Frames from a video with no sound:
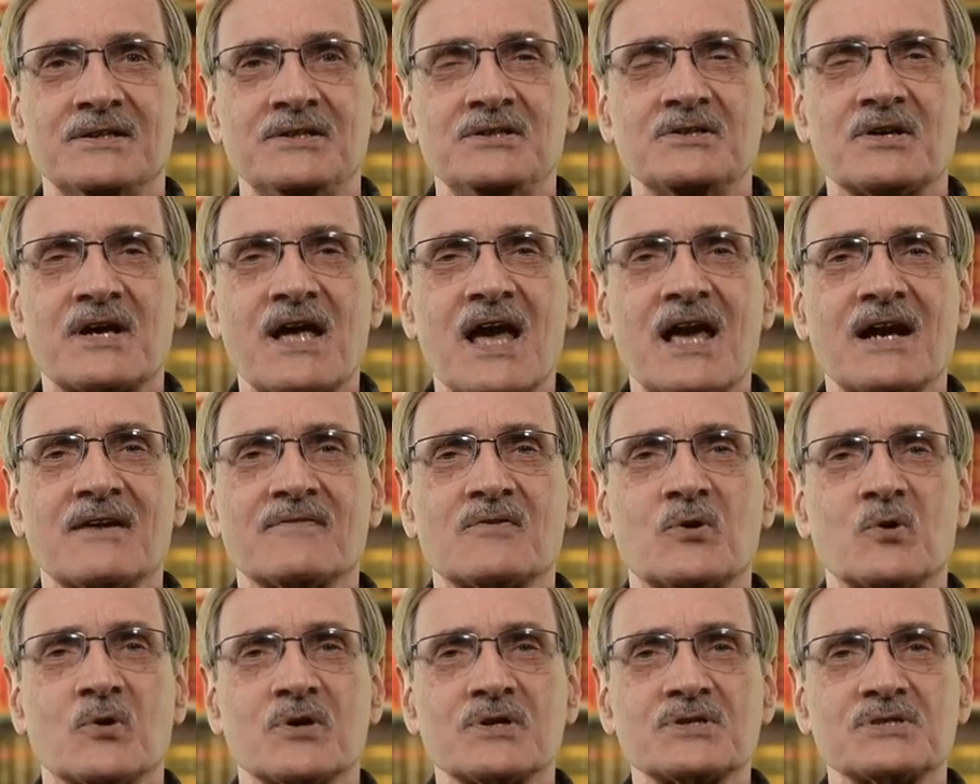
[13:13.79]
You can,
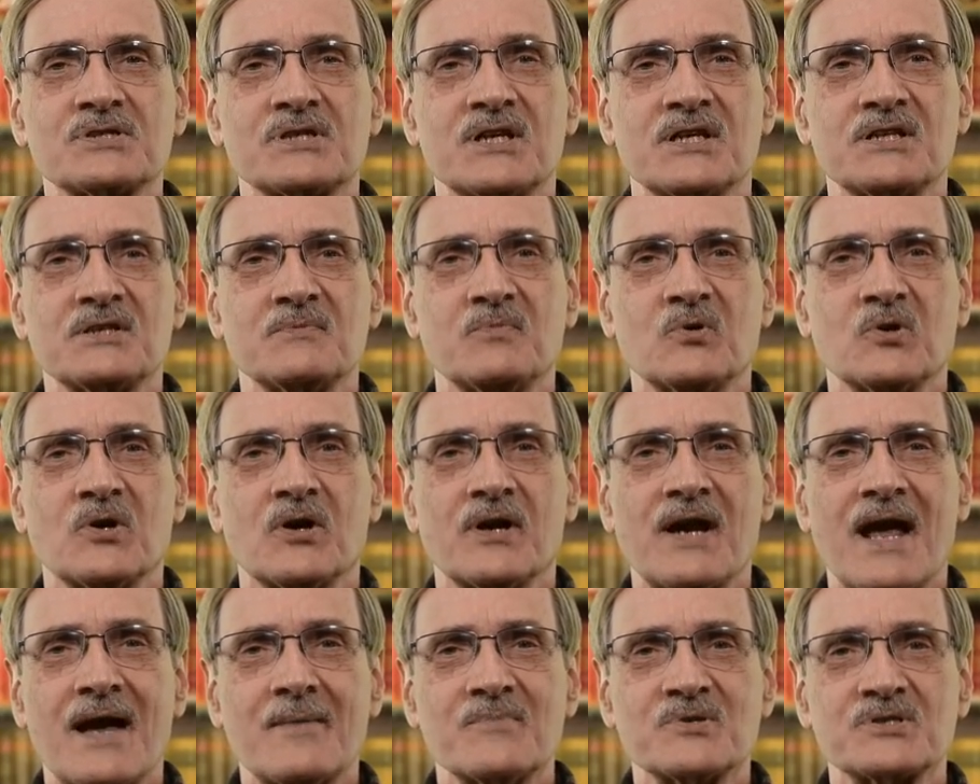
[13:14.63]
of course, get the book
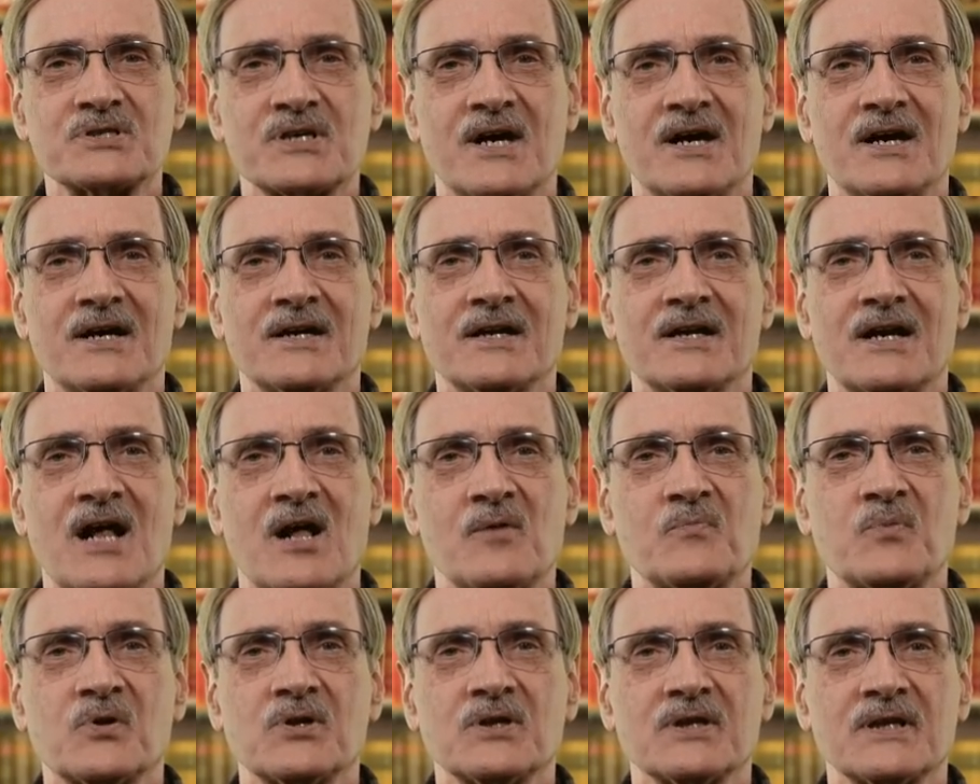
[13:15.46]
on Amazon, and
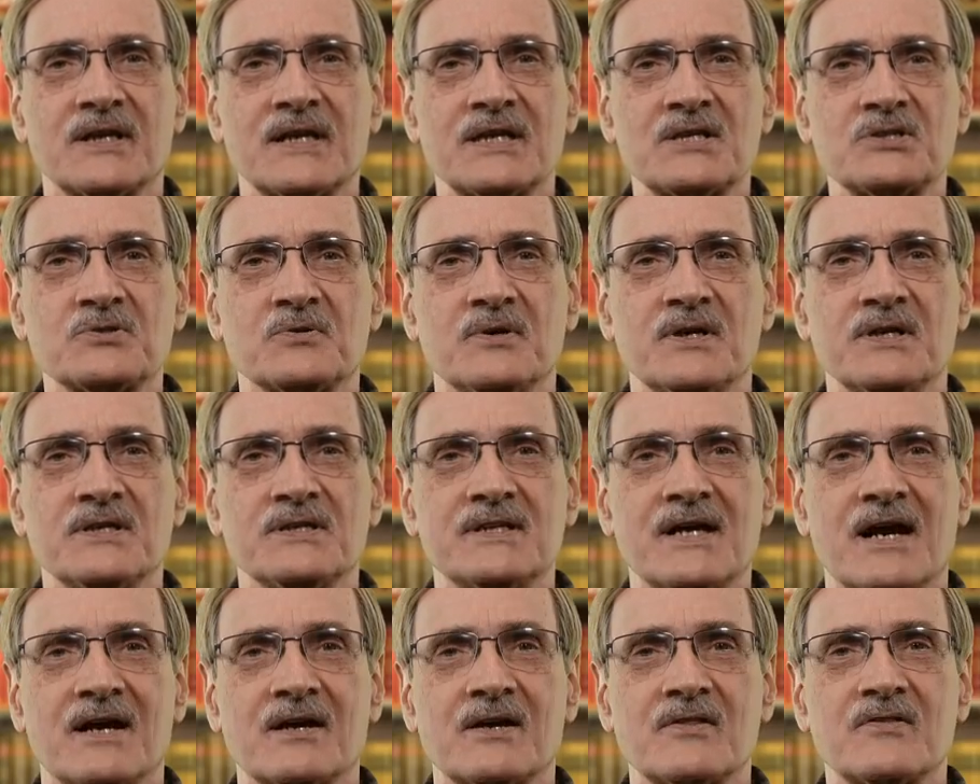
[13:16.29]
I'll put a link to it
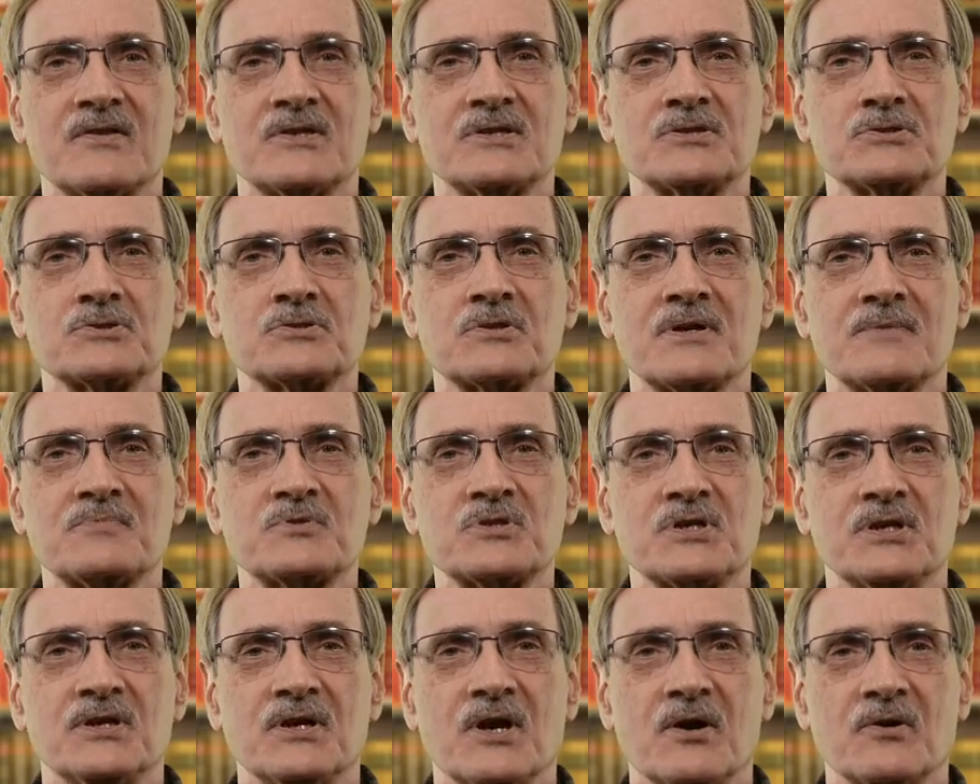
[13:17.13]
down in the
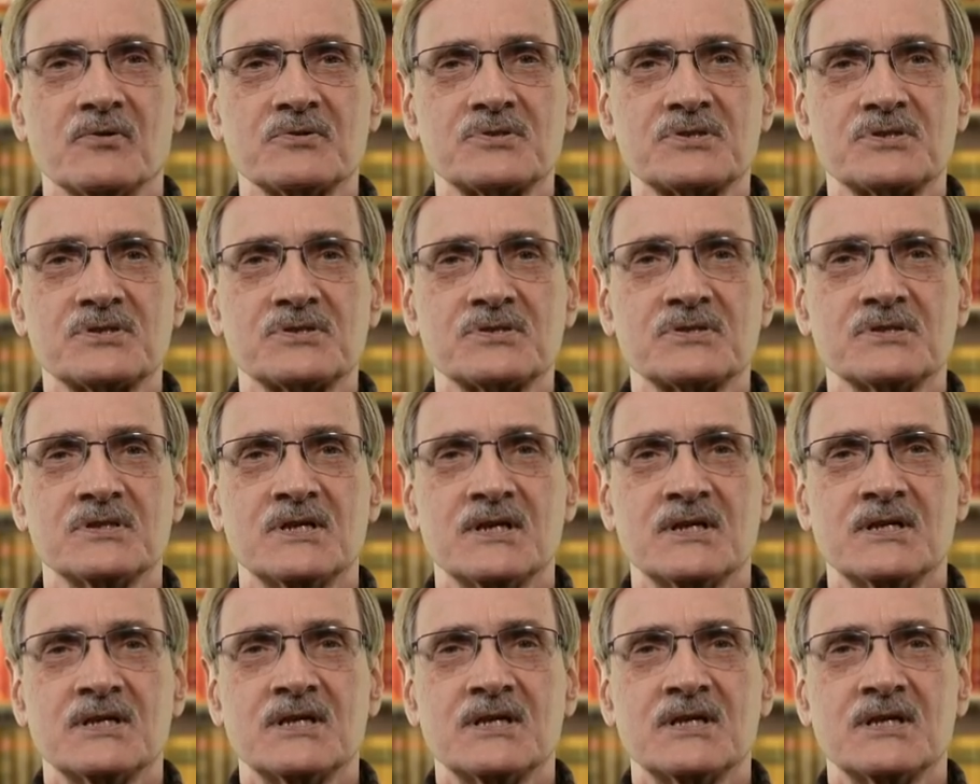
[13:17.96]
description notes.